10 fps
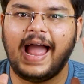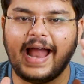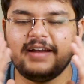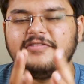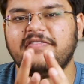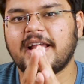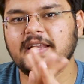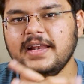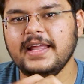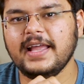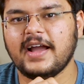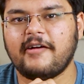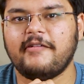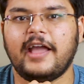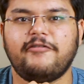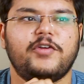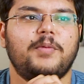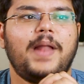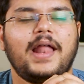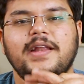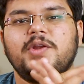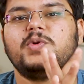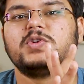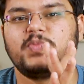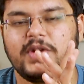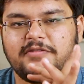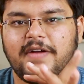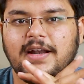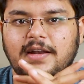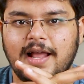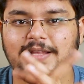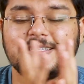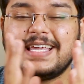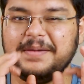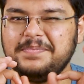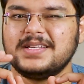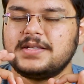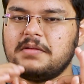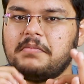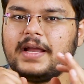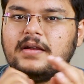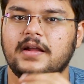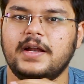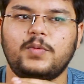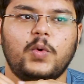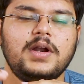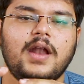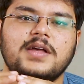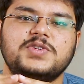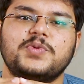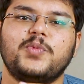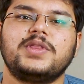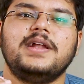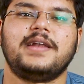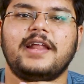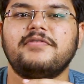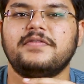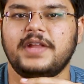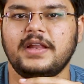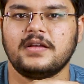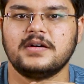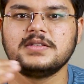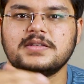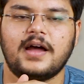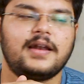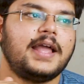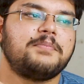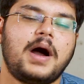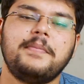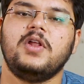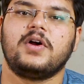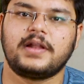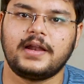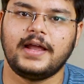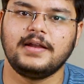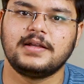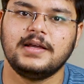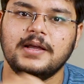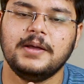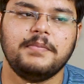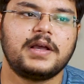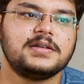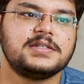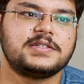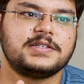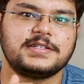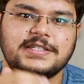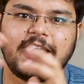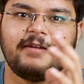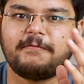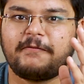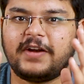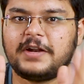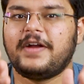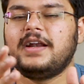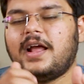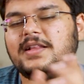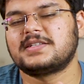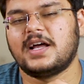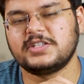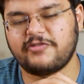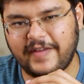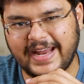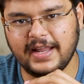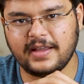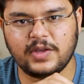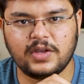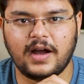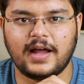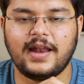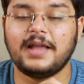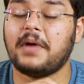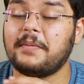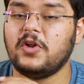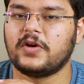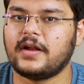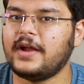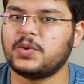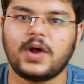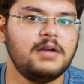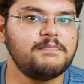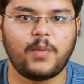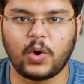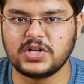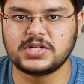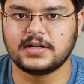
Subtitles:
And finally, if you're planning to use vitrified tiles, keep this in mind. It won't last you more than 10-15 years, unlike marble or granite, Because say vitrified tile starts fading, unlike marble or granite, you can't polish